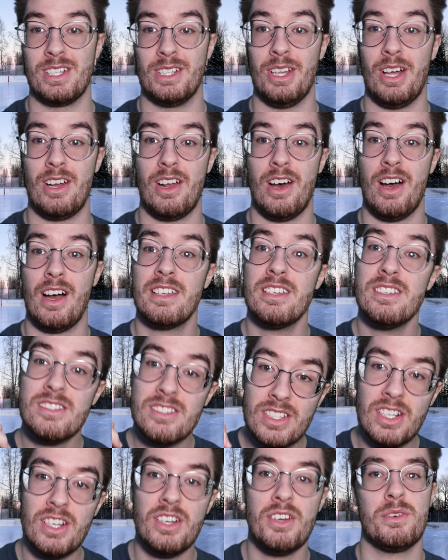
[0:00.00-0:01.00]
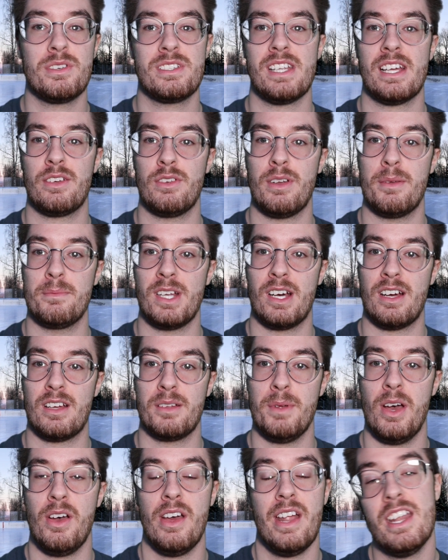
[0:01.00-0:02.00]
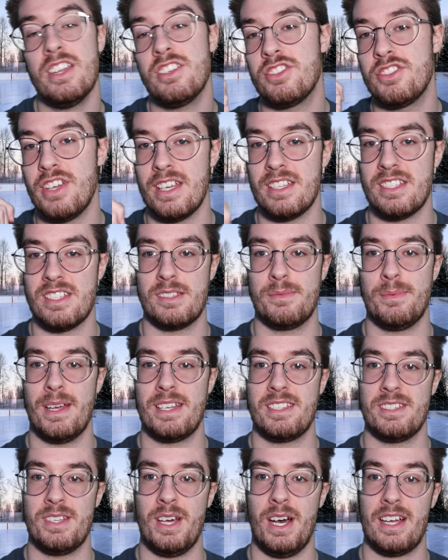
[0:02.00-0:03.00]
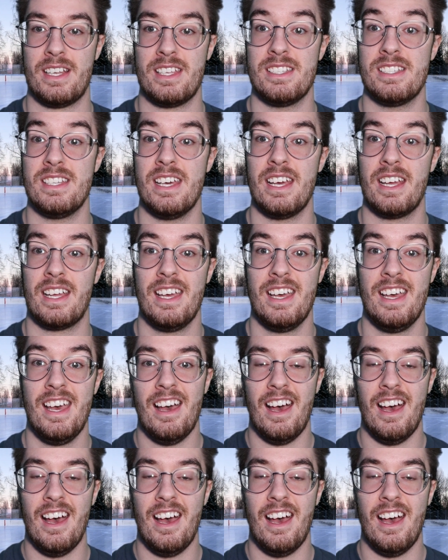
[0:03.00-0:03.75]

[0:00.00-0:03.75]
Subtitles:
a lot of hockey is going to know exactly what I'm talking about, and it's Jason Spezza's hockey stick.